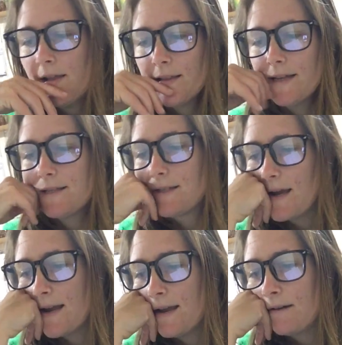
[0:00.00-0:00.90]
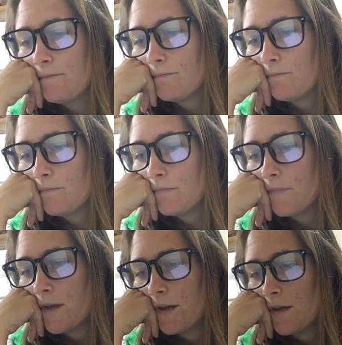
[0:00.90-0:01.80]
Let's say
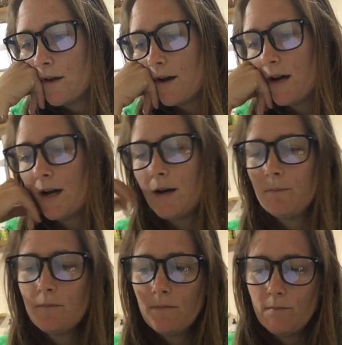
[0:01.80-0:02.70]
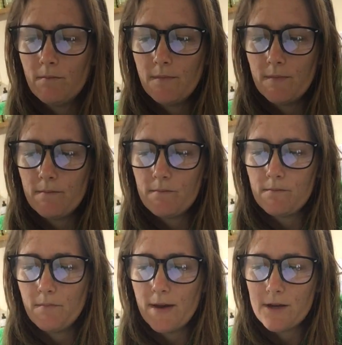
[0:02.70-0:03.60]
um
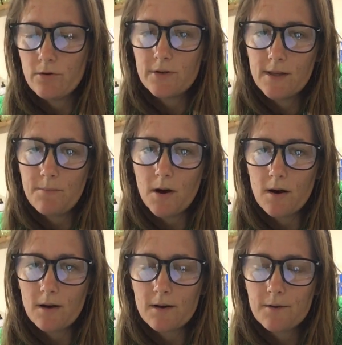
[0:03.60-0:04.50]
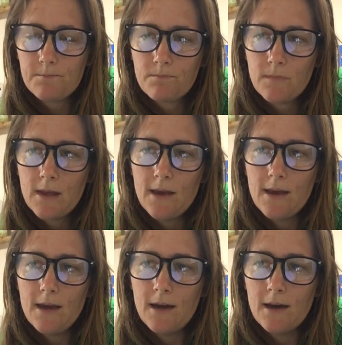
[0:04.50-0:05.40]
I go to the park
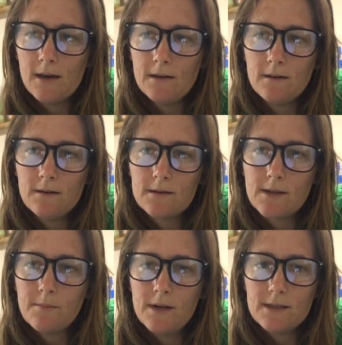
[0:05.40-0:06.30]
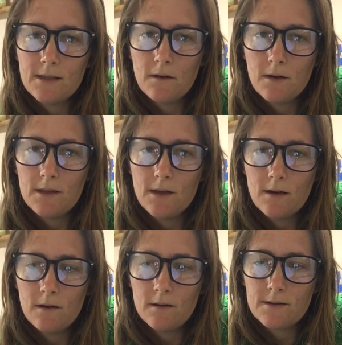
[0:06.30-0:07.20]
and somebody's in
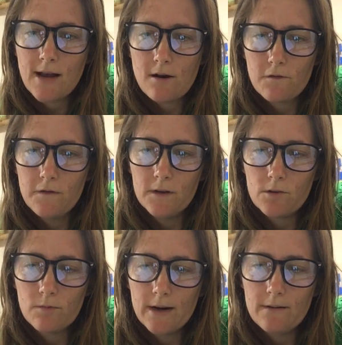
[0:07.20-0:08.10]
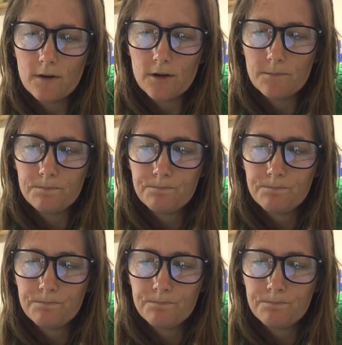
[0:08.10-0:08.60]
the soccer field or whatever,